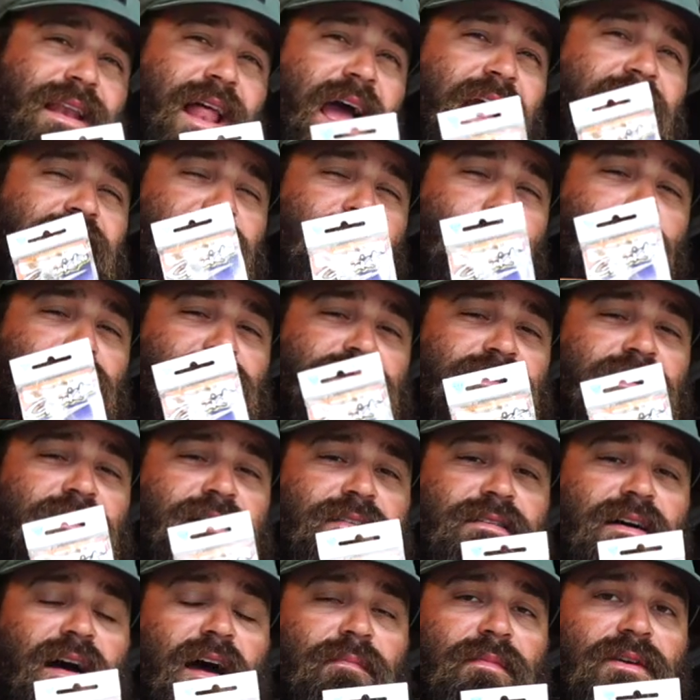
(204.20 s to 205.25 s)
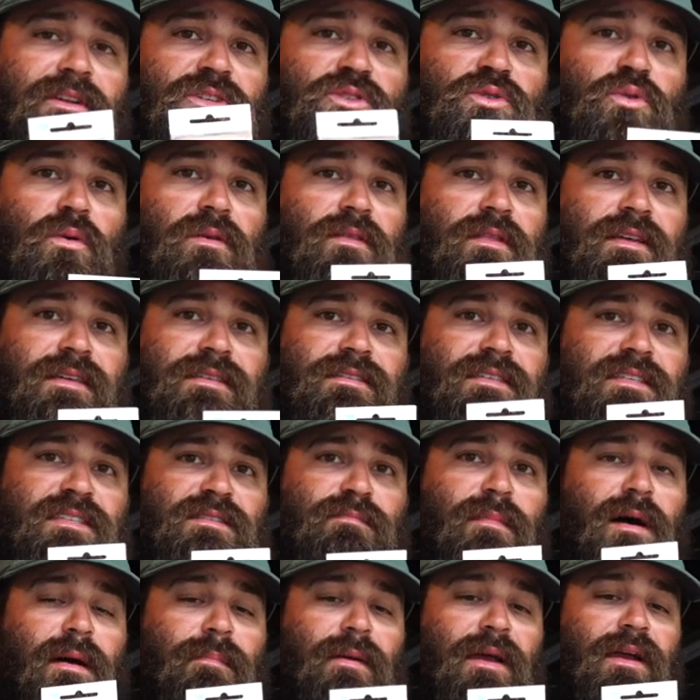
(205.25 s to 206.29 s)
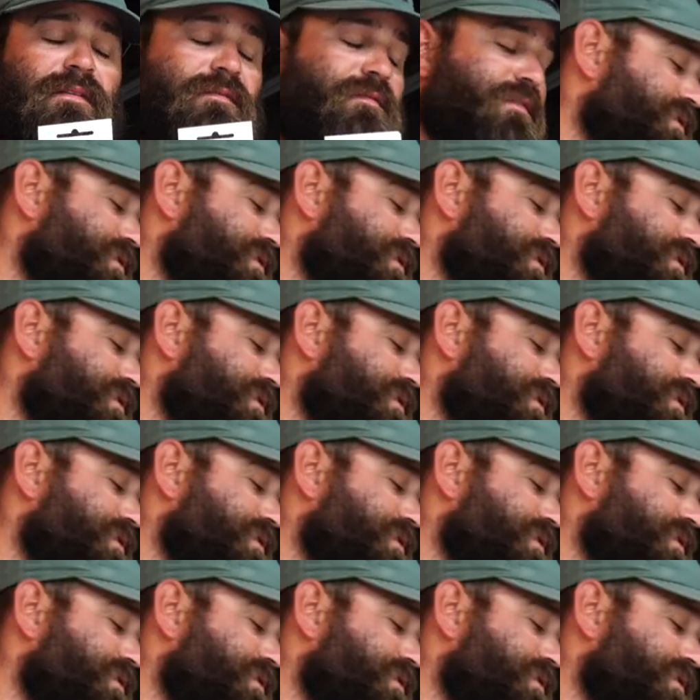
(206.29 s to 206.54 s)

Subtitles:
90% of the time inshore, this is my bait